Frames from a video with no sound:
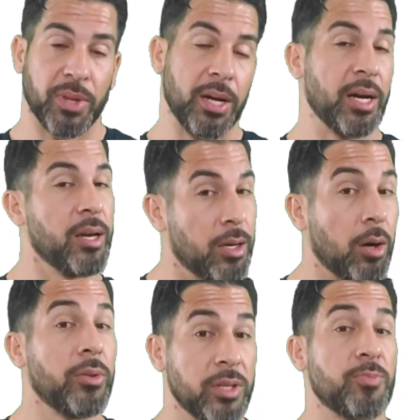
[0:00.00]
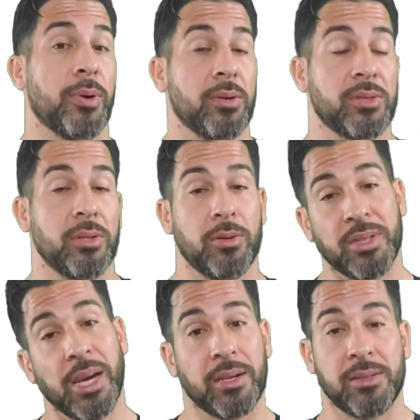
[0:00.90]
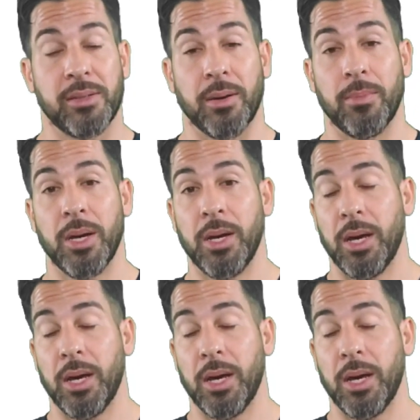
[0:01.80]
I can call this person or text them,